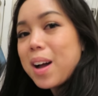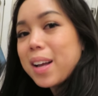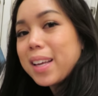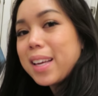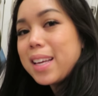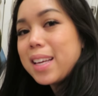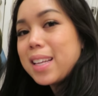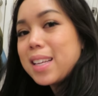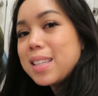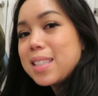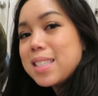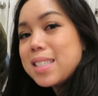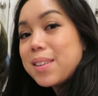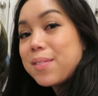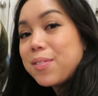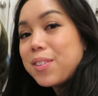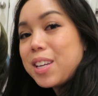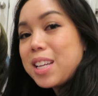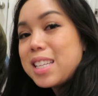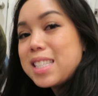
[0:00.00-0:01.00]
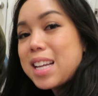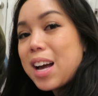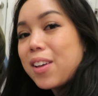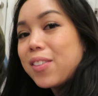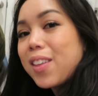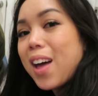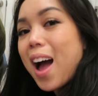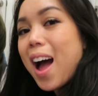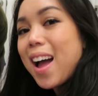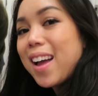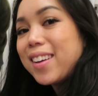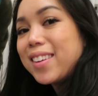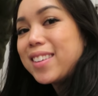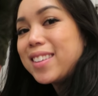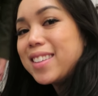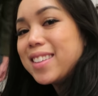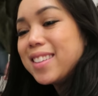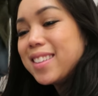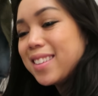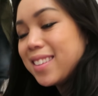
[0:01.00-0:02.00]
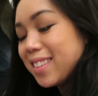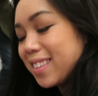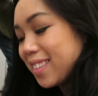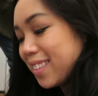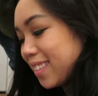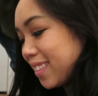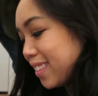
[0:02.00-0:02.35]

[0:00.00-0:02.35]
walking Tiffany down the aisle. I, didn't,